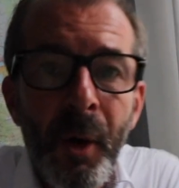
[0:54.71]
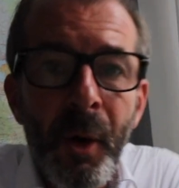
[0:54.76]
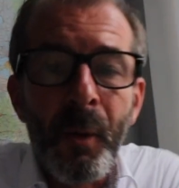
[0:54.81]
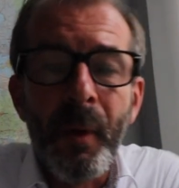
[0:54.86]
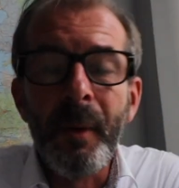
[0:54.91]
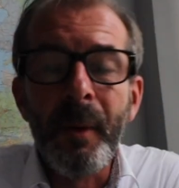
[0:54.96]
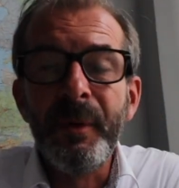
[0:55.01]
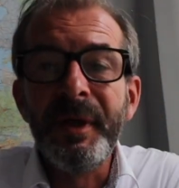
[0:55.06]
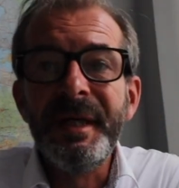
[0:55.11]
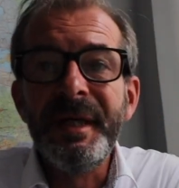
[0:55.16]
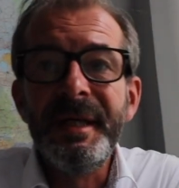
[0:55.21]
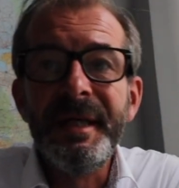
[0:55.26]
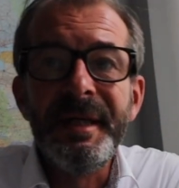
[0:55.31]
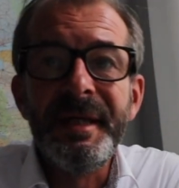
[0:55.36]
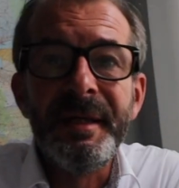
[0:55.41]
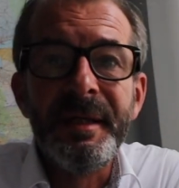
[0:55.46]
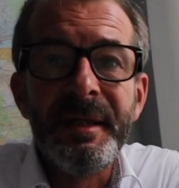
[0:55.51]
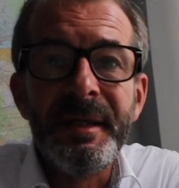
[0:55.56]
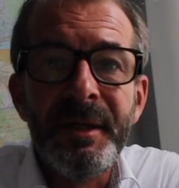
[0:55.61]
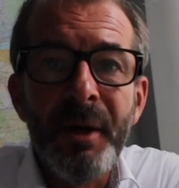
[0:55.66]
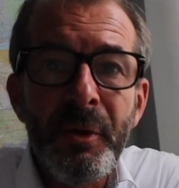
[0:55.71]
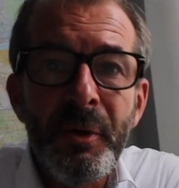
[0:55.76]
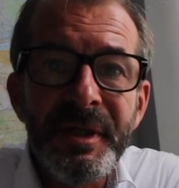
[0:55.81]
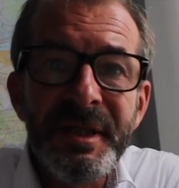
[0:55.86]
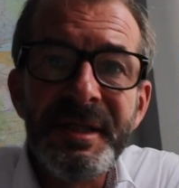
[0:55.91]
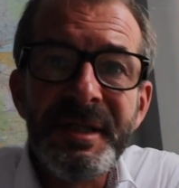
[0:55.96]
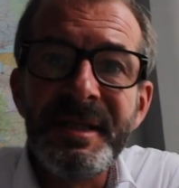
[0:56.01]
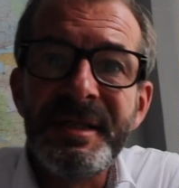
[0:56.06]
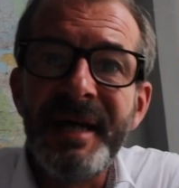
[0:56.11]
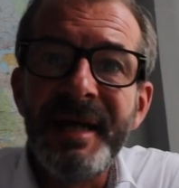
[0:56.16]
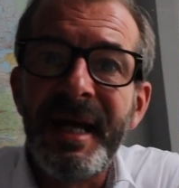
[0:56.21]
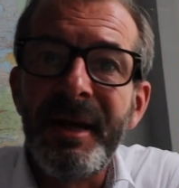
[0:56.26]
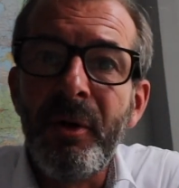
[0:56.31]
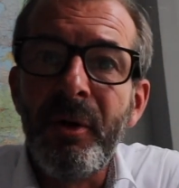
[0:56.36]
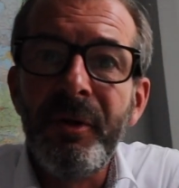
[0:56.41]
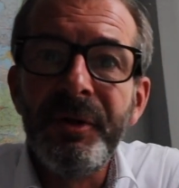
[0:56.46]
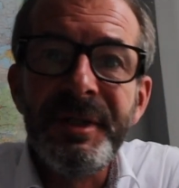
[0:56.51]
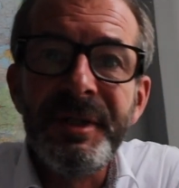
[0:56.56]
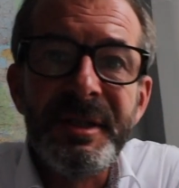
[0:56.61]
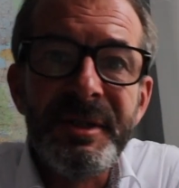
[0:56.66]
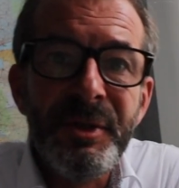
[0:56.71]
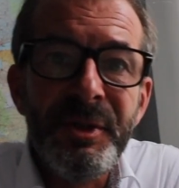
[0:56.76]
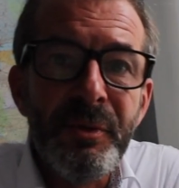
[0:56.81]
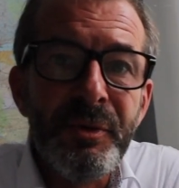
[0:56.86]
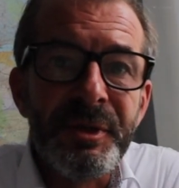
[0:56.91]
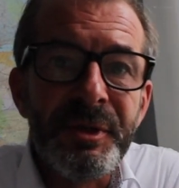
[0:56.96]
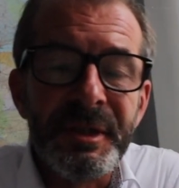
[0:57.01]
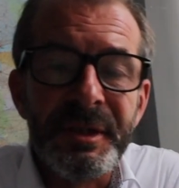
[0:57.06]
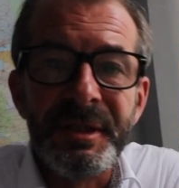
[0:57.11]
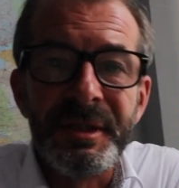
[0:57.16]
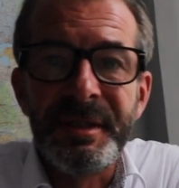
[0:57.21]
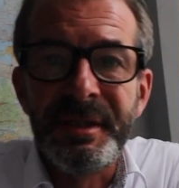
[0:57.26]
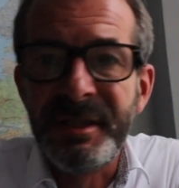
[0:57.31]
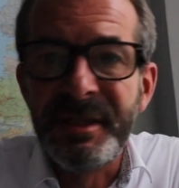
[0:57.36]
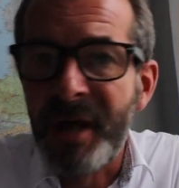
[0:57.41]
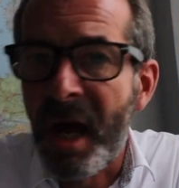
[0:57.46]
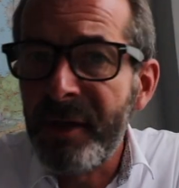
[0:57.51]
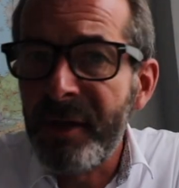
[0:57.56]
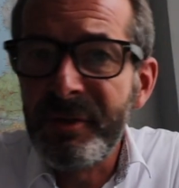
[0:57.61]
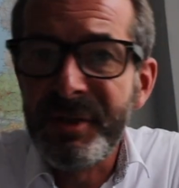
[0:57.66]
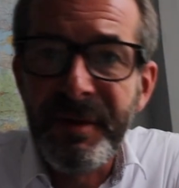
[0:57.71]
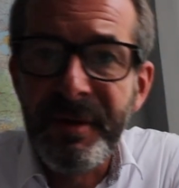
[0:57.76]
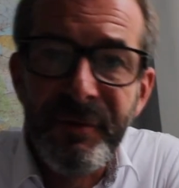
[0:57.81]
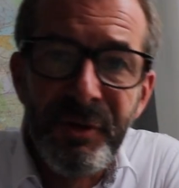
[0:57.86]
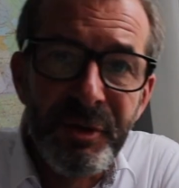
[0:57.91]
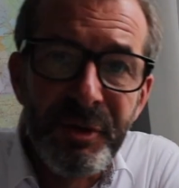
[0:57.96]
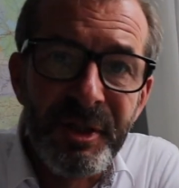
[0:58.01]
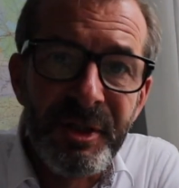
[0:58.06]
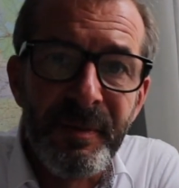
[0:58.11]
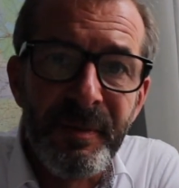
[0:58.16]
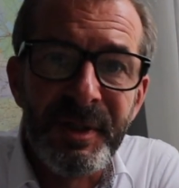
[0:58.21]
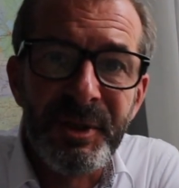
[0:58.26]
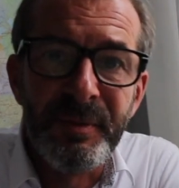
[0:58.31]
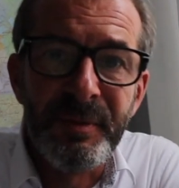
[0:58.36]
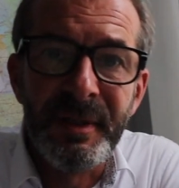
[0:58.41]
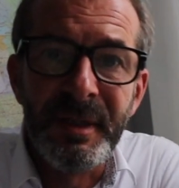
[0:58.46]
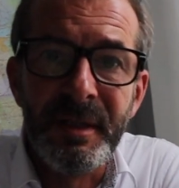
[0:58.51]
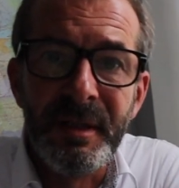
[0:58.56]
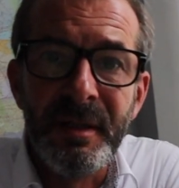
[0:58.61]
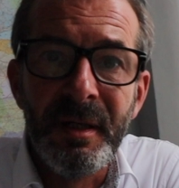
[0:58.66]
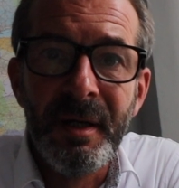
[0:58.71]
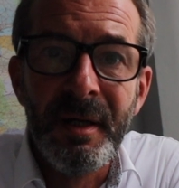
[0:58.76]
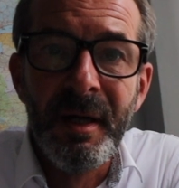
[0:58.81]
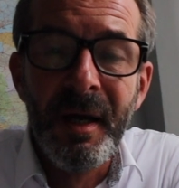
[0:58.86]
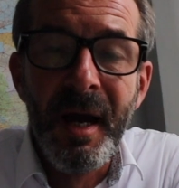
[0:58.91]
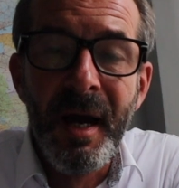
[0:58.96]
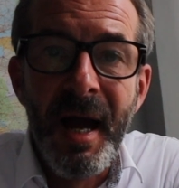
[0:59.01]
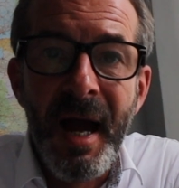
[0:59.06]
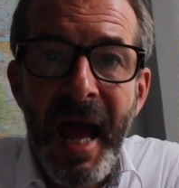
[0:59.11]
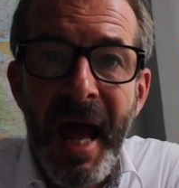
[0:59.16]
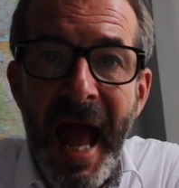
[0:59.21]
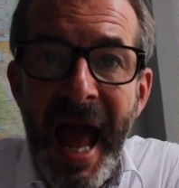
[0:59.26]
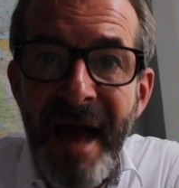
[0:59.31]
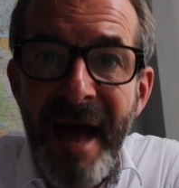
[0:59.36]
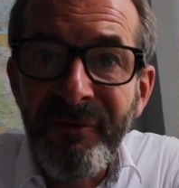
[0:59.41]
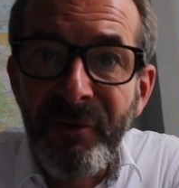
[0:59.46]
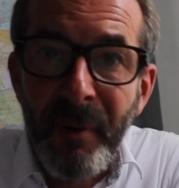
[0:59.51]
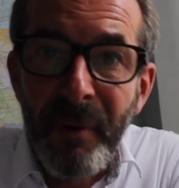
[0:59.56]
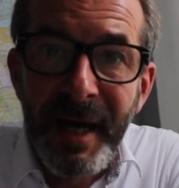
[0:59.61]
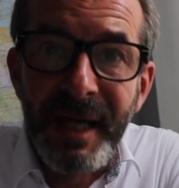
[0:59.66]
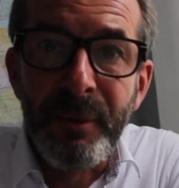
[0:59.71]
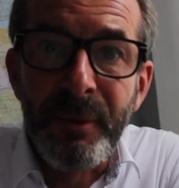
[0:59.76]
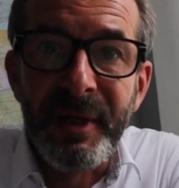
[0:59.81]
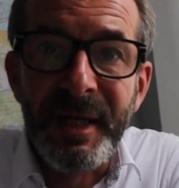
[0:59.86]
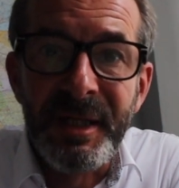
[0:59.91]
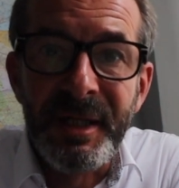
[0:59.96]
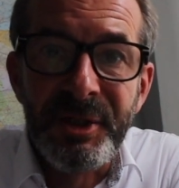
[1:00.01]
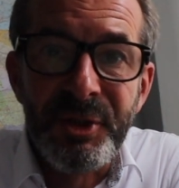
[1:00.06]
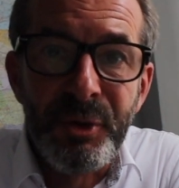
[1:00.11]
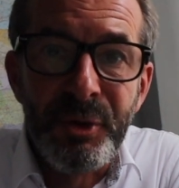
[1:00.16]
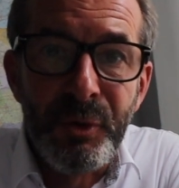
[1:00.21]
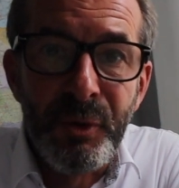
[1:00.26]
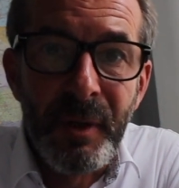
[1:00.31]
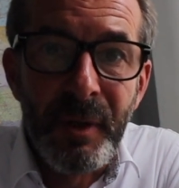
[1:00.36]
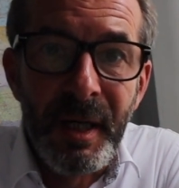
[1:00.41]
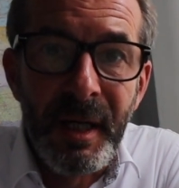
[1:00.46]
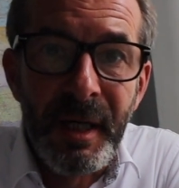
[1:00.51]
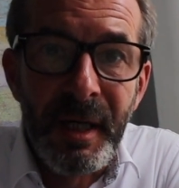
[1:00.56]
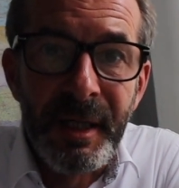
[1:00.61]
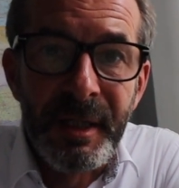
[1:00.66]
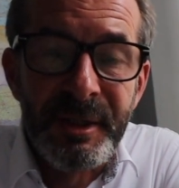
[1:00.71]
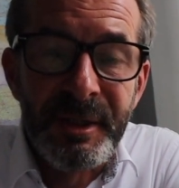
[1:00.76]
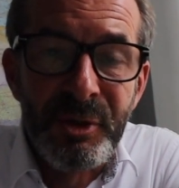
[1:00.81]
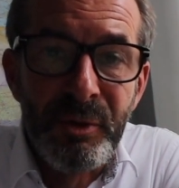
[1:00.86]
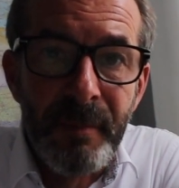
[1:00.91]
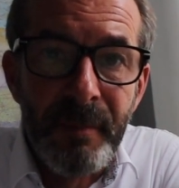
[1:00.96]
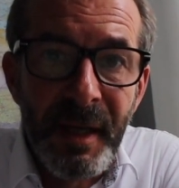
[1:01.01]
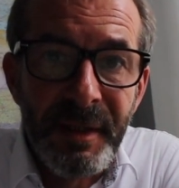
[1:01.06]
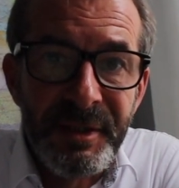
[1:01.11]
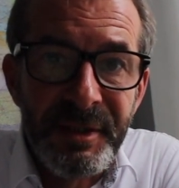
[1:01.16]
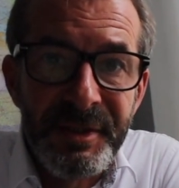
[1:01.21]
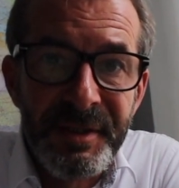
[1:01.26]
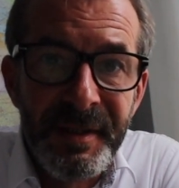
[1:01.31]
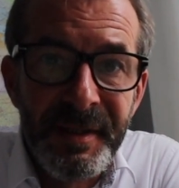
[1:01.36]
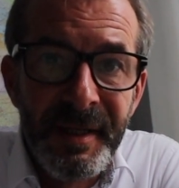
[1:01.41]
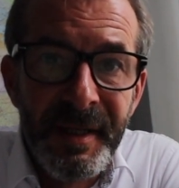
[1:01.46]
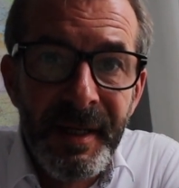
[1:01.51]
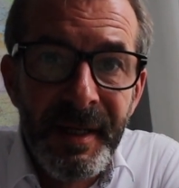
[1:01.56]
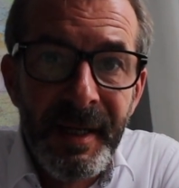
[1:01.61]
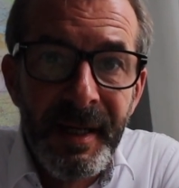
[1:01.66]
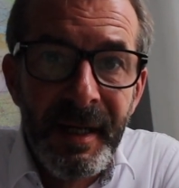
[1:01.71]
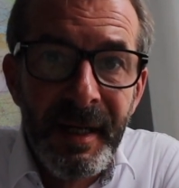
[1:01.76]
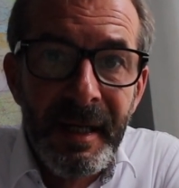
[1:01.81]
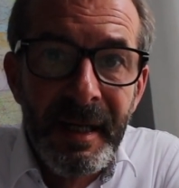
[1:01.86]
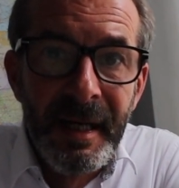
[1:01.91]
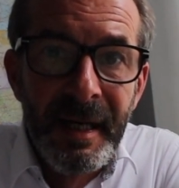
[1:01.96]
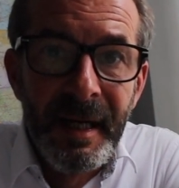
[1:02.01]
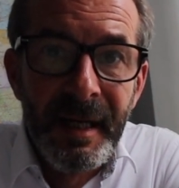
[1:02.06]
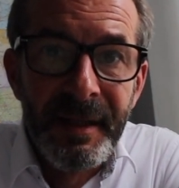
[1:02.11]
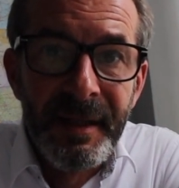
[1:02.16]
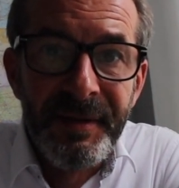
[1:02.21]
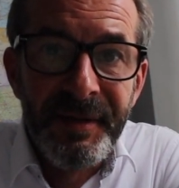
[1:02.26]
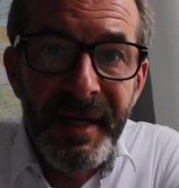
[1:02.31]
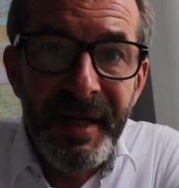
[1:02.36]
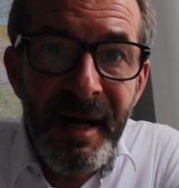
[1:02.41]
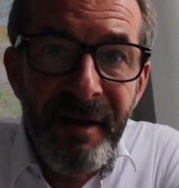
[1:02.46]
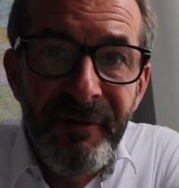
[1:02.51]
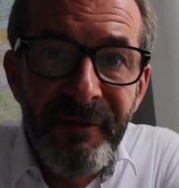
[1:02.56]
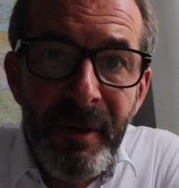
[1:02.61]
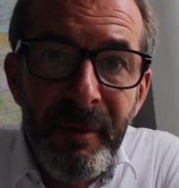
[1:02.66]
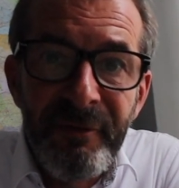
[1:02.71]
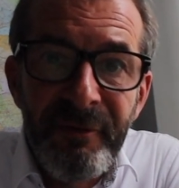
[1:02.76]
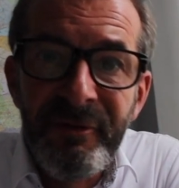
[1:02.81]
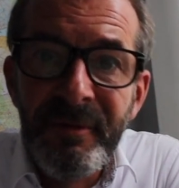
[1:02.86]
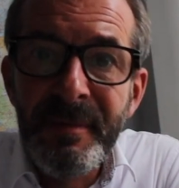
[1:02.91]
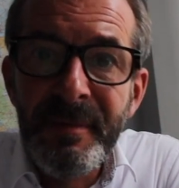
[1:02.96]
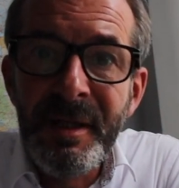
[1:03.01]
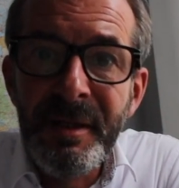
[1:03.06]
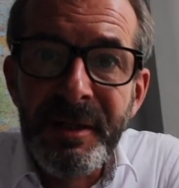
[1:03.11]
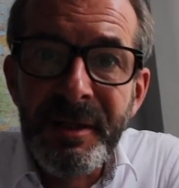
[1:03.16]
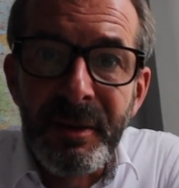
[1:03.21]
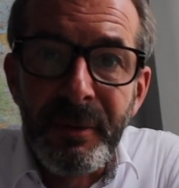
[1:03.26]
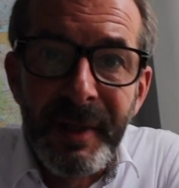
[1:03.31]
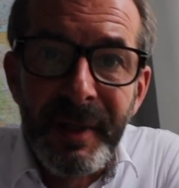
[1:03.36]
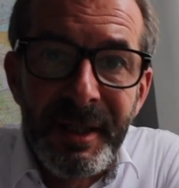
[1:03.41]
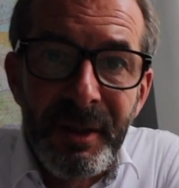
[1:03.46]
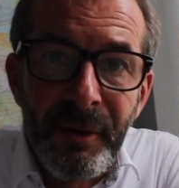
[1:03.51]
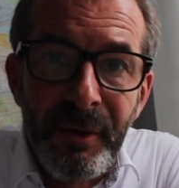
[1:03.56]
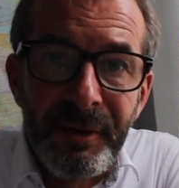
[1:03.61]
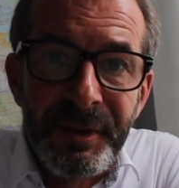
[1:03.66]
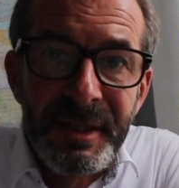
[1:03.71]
what we notice is that all these users, these hundreds of users which we have already within 2 months, they are very familiar with all